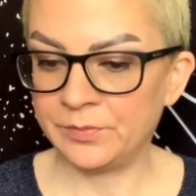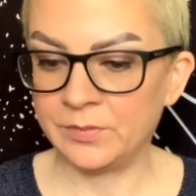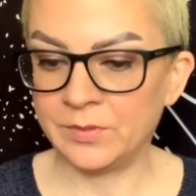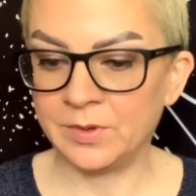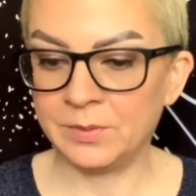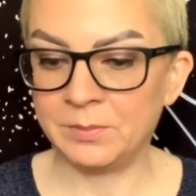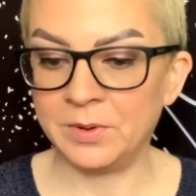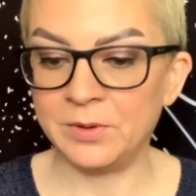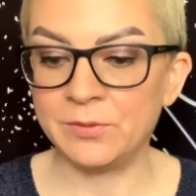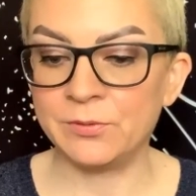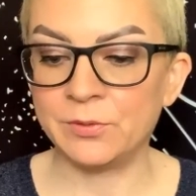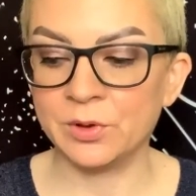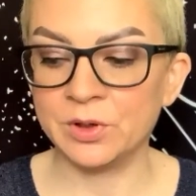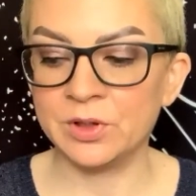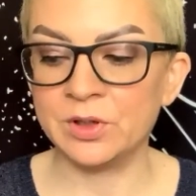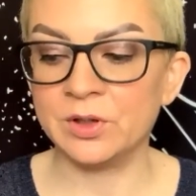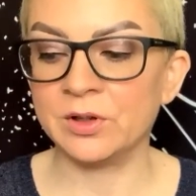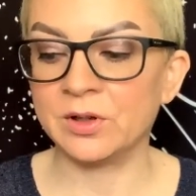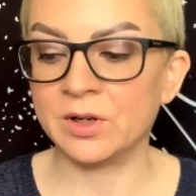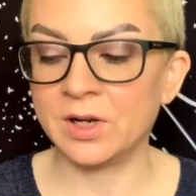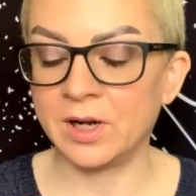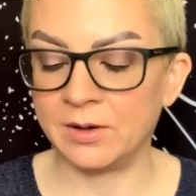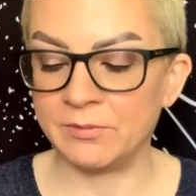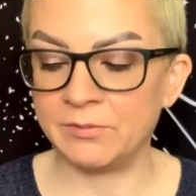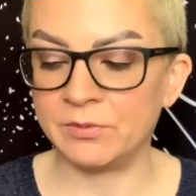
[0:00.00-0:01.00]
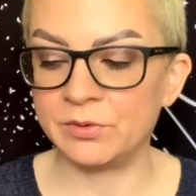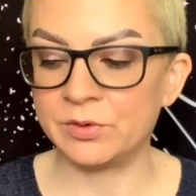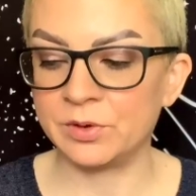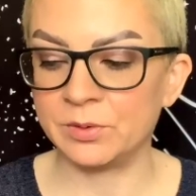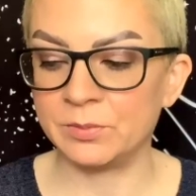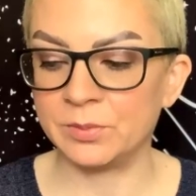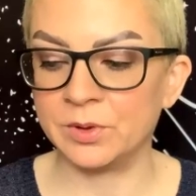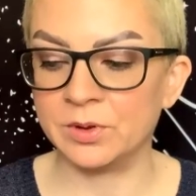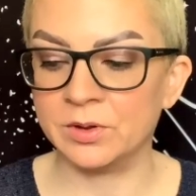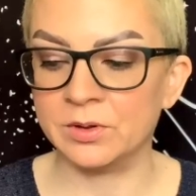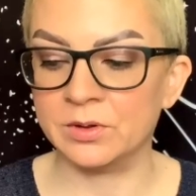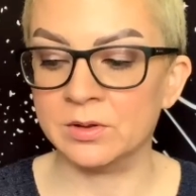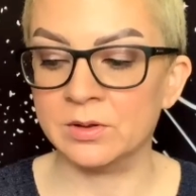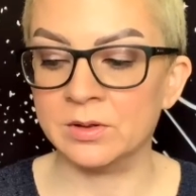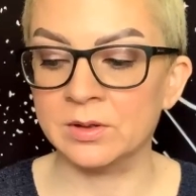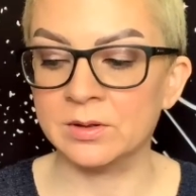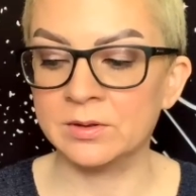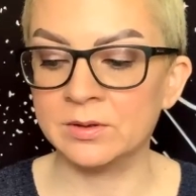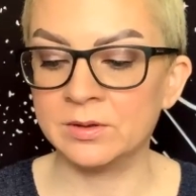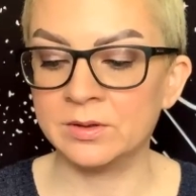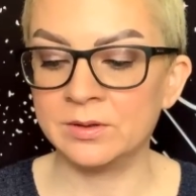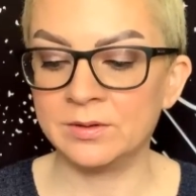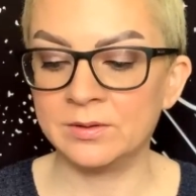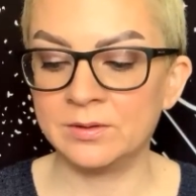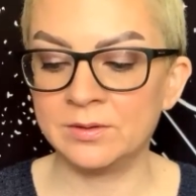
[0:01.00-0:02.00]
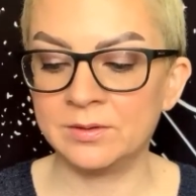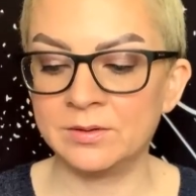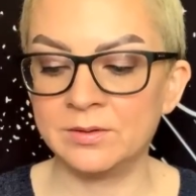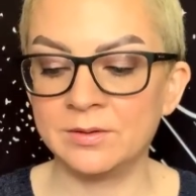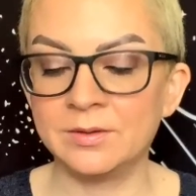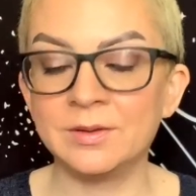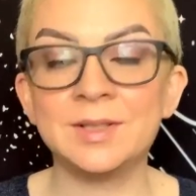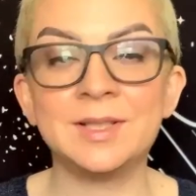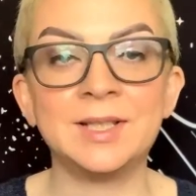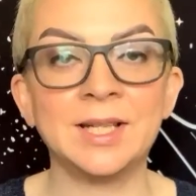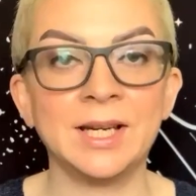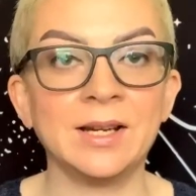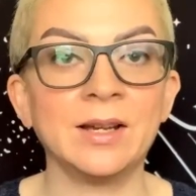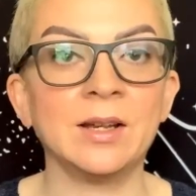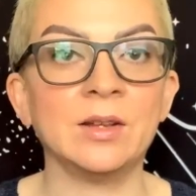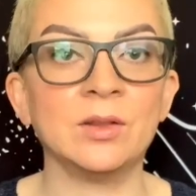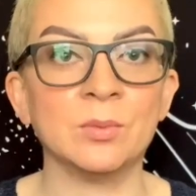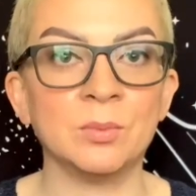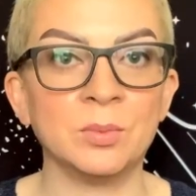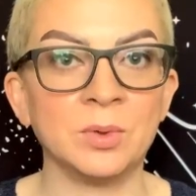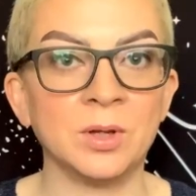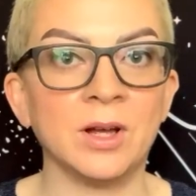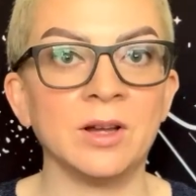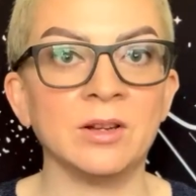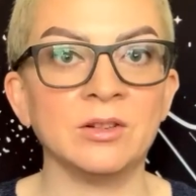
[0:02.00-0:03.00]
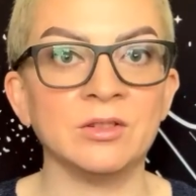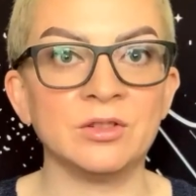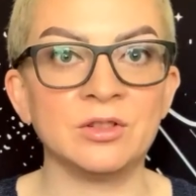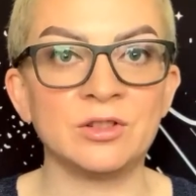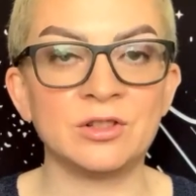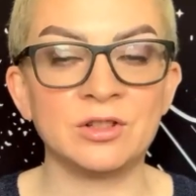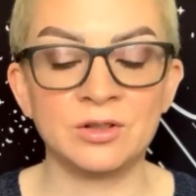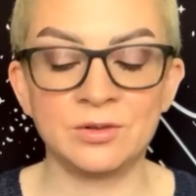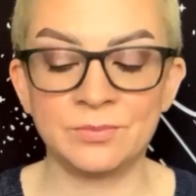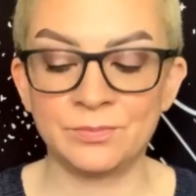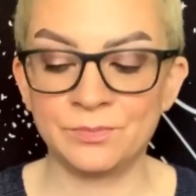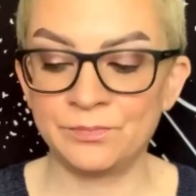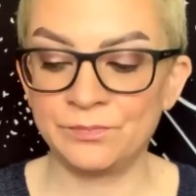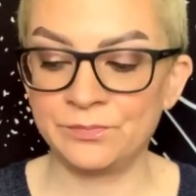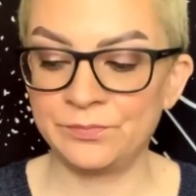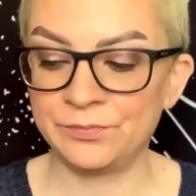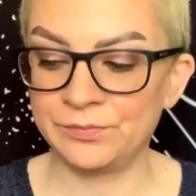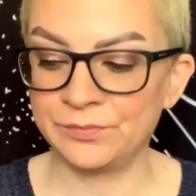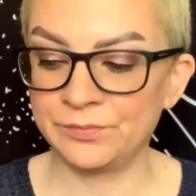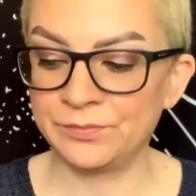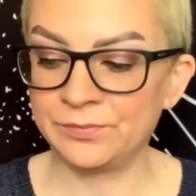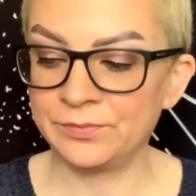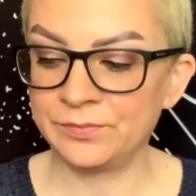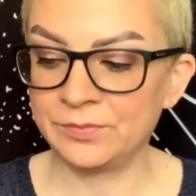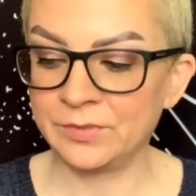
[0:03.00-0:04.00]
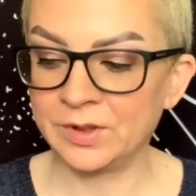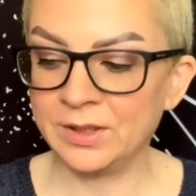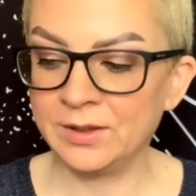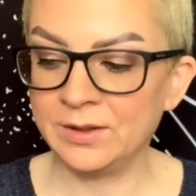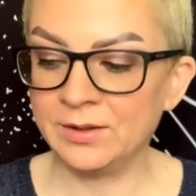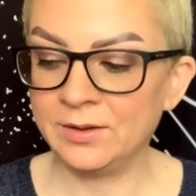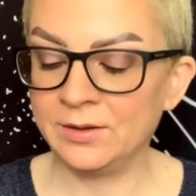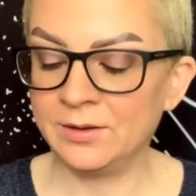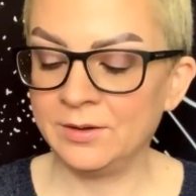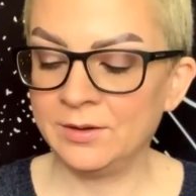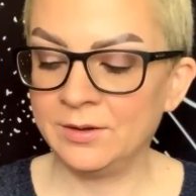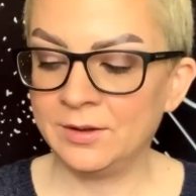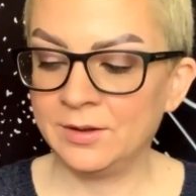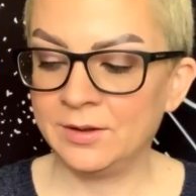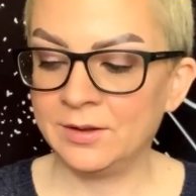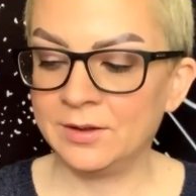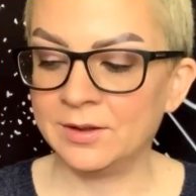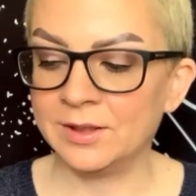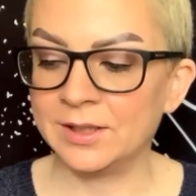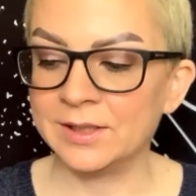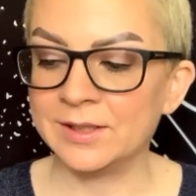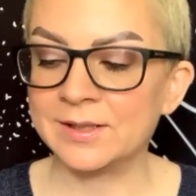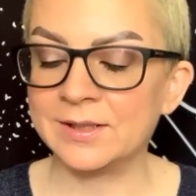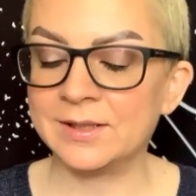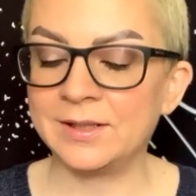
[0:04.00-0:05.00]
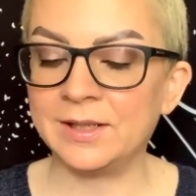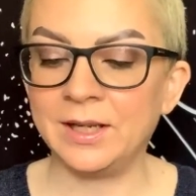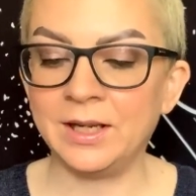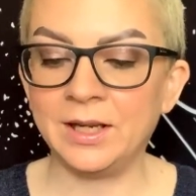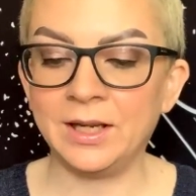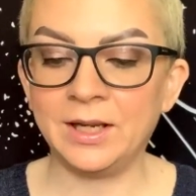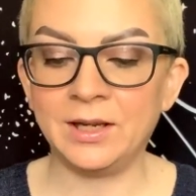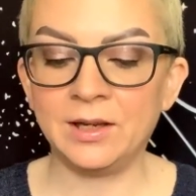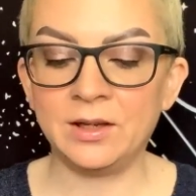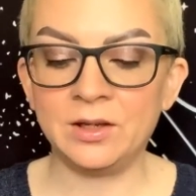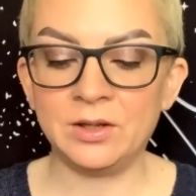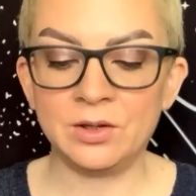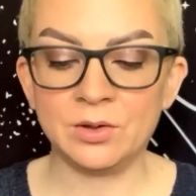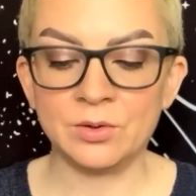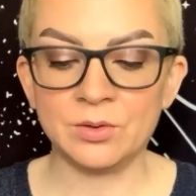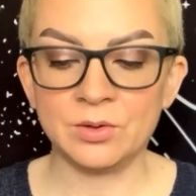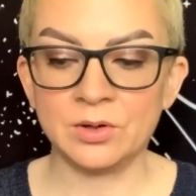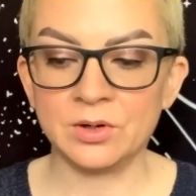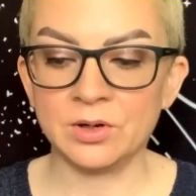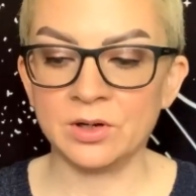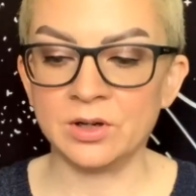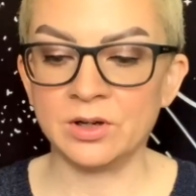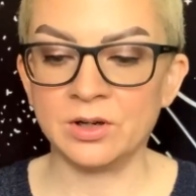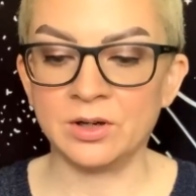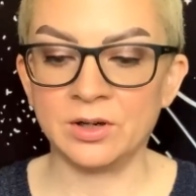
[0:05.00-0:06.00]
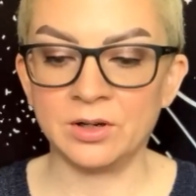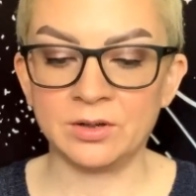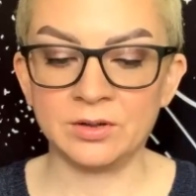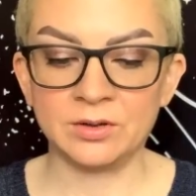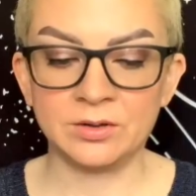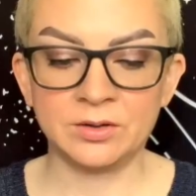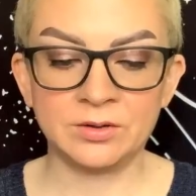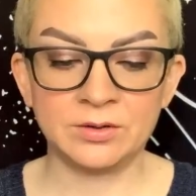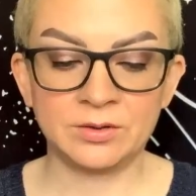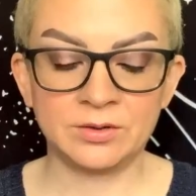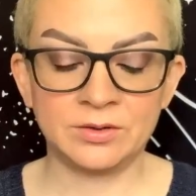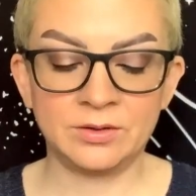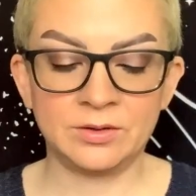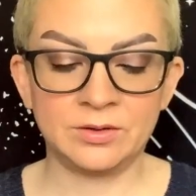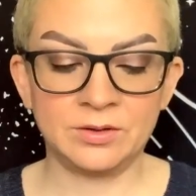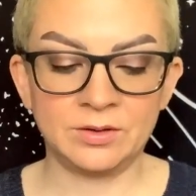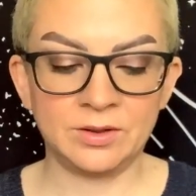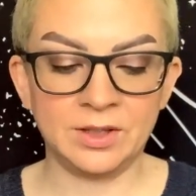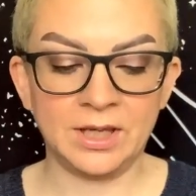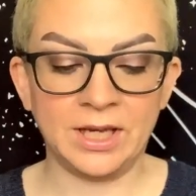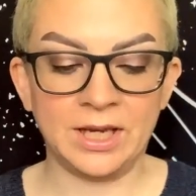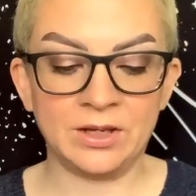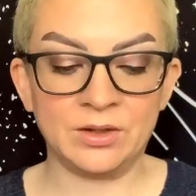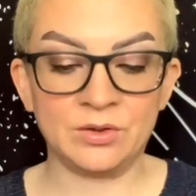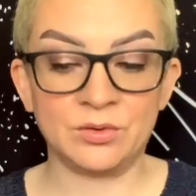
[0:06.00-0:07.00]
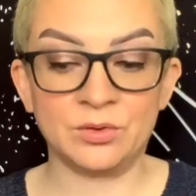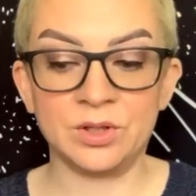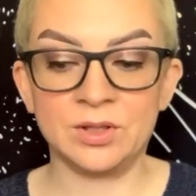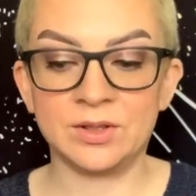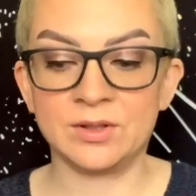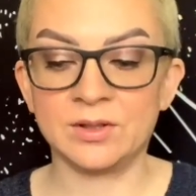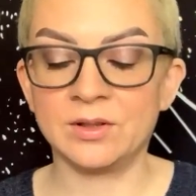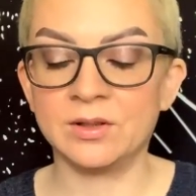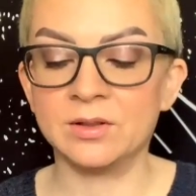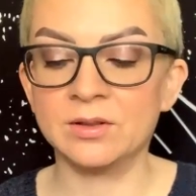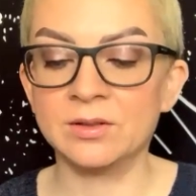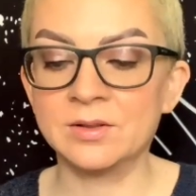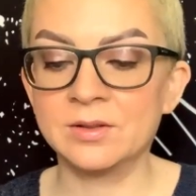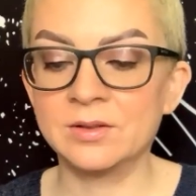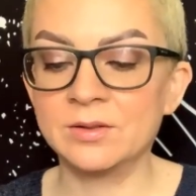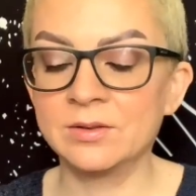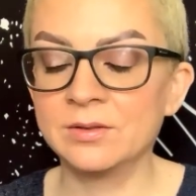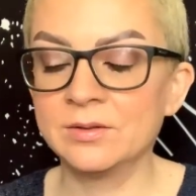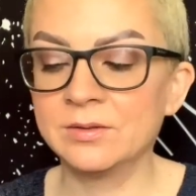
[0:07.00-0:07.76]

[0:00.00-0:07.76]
before you're comfortable taking the plunge. Let's see your end result.